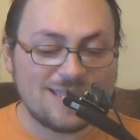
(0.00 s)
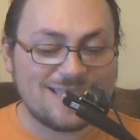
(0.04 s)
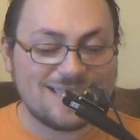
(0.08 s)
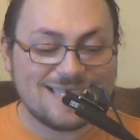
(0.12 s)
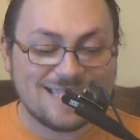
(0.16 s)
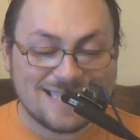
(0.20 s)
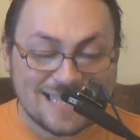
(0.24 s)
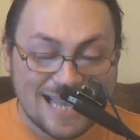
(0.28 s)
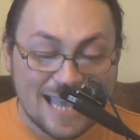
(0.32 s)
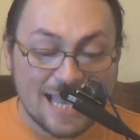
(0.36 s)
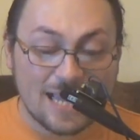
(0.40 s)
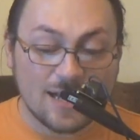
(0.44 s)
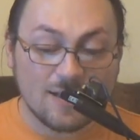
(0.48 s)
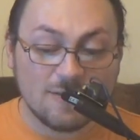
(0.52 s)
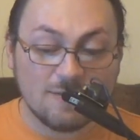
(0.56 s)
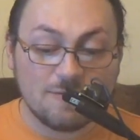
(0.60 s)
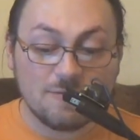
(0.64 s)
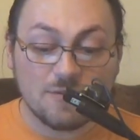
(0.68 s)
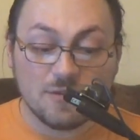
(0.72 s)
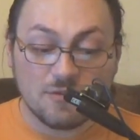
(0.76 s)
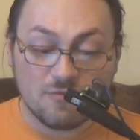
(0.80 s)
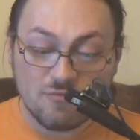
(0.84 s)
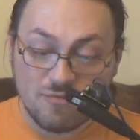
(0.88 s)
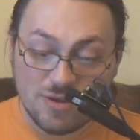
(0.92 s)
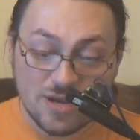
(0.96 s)

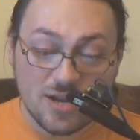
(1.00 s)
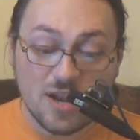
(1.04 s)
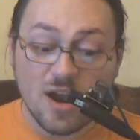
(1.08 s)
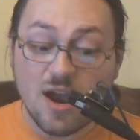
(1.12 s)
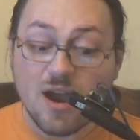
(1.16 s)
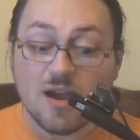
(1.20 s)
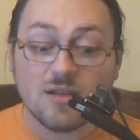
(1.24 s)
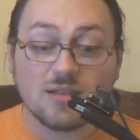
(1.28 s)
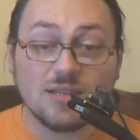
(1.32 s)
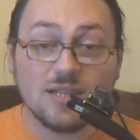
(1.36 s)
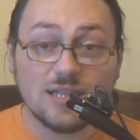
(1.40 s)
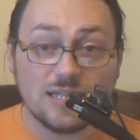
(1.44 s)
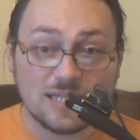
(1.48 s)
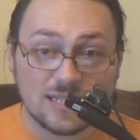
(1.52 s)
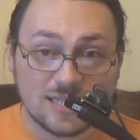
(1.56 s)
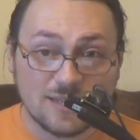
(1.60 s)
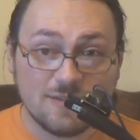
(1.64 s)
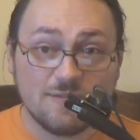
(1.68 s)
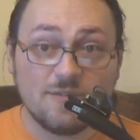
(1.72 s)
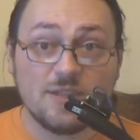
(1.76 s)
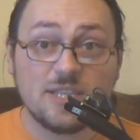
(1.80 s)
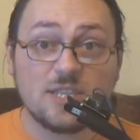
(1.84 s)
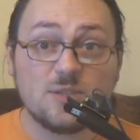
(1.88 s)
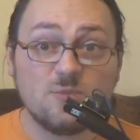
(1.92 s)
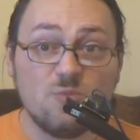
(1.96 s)
itself, regardless
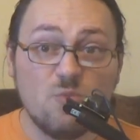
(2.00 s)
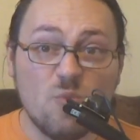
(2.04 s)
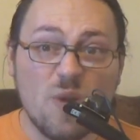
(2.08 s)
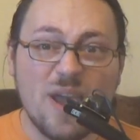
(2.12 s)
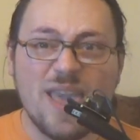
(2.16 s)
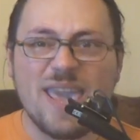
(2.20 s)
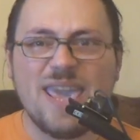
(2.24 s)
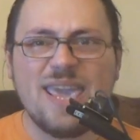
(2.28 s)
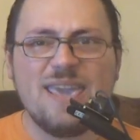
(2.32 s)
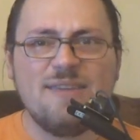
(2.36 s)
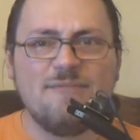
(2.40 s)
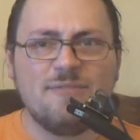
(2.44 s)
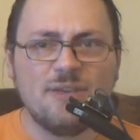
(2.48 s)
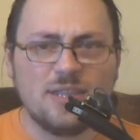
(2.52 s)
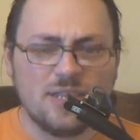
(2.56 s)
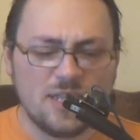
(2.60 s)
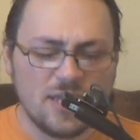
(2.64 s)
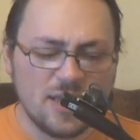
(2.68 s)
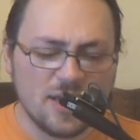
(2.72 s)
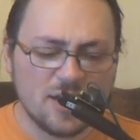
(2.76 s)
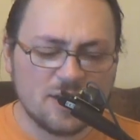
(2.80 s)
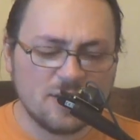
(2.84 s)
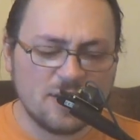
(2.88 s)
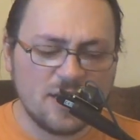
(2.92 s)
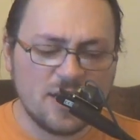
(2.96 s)
of its wave and
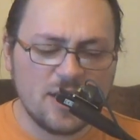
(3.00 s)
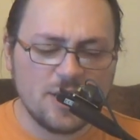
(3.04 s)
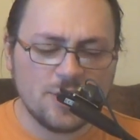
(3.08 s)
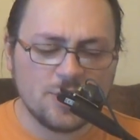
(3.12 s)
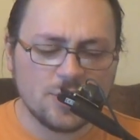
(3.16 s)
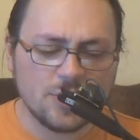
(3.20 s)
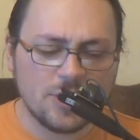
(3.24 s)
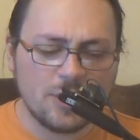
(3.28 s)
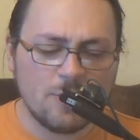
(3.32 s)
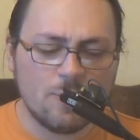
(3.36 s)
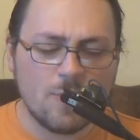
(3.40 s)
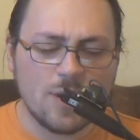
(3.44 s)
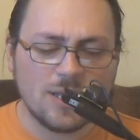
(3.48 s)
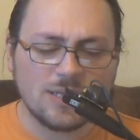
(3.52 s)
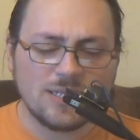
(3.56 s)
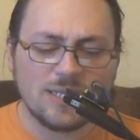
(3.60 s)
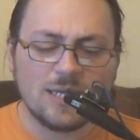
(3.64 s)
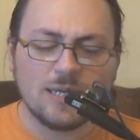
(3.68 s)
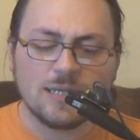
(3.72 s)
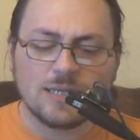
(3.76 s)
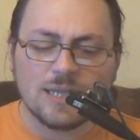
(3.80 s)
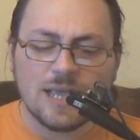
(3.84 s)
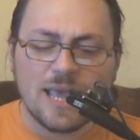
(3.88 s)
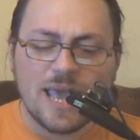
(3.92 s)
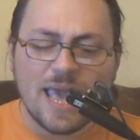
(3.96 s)
incarnation and
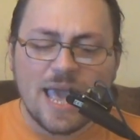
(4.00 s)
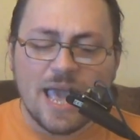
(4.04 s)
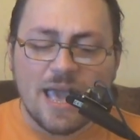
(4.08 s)
whatnot,